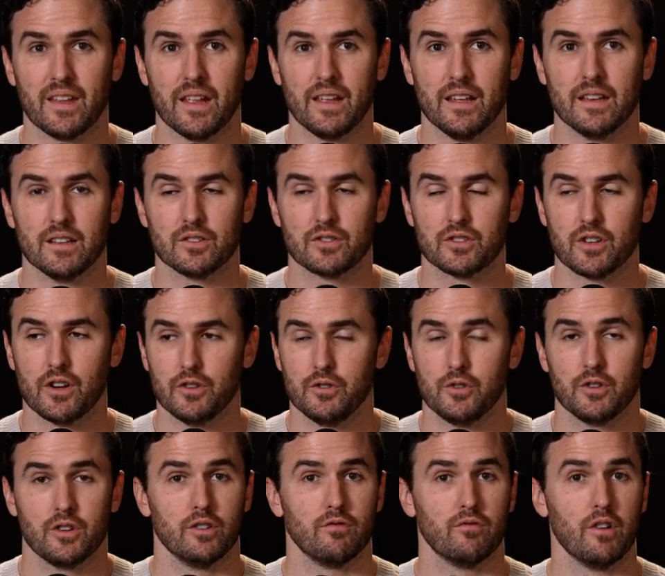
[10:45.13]
And so
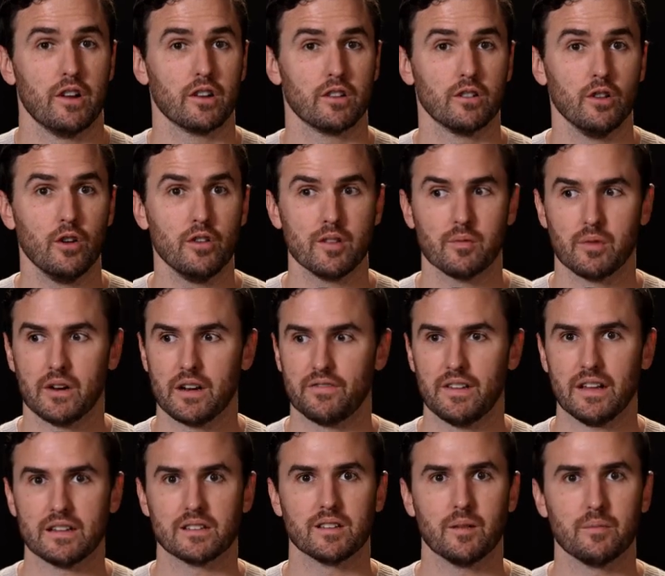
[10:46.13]
you could run a clothing brand
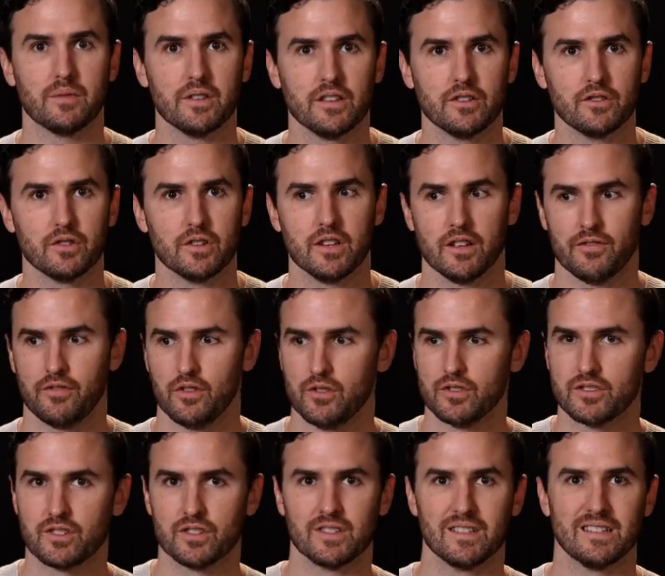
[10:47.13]
if that's something that you're if you're
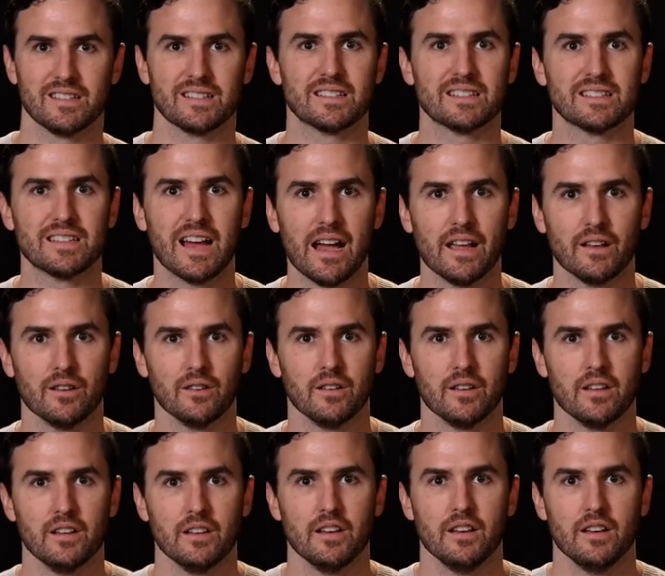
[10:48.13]
interested in style.